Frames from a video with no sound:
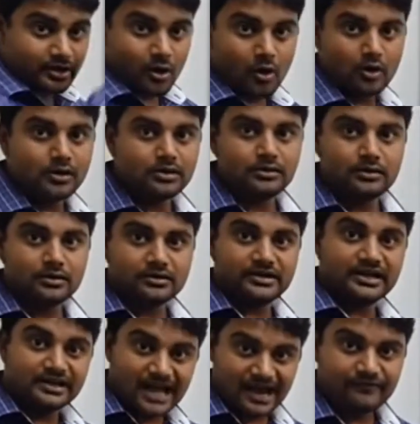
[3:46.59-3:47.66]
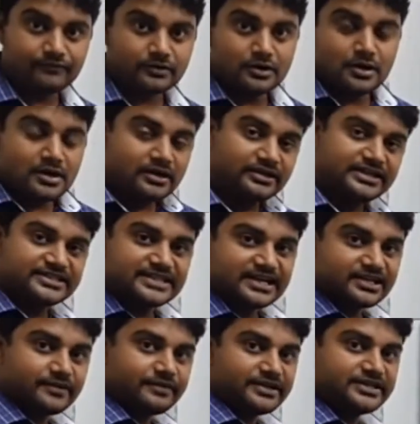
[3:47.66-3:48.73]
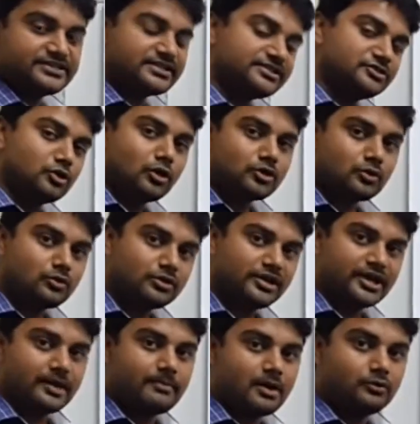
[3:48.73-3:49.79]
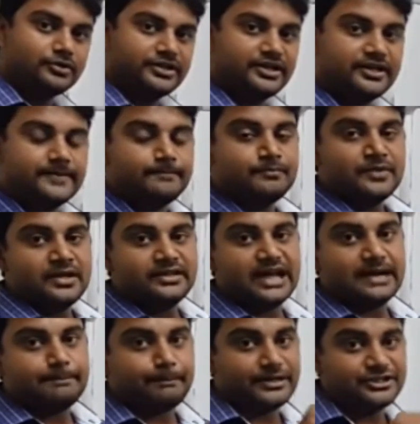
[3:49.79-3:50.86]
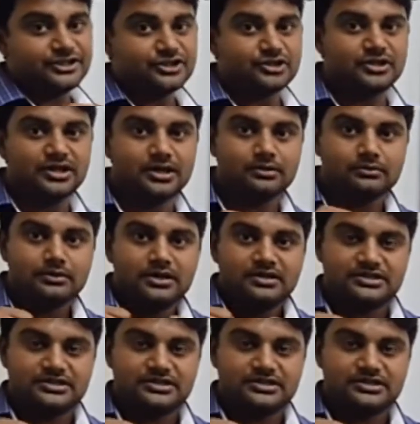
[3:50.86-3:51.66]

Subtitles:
their life. These activities is not only about that particular,